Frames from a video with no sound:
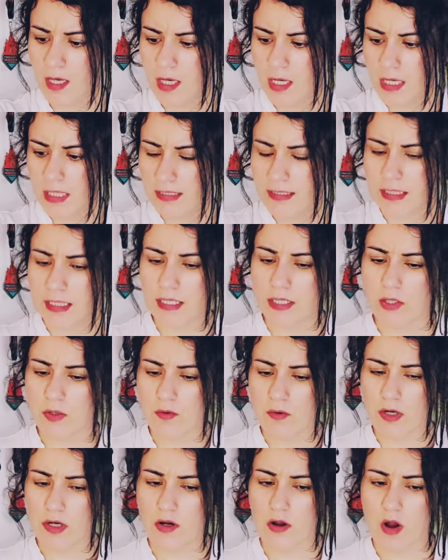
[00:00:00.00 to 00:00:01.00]
It's like you
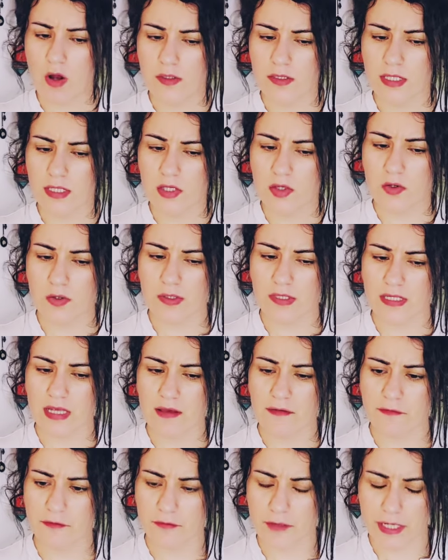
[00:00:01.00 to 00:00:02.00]
are causing your
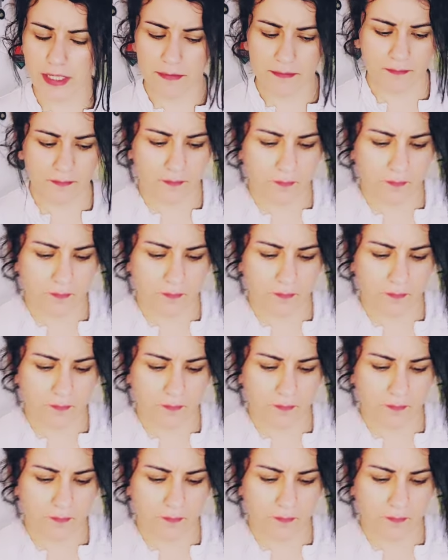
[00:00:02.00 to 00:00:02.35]
suffering.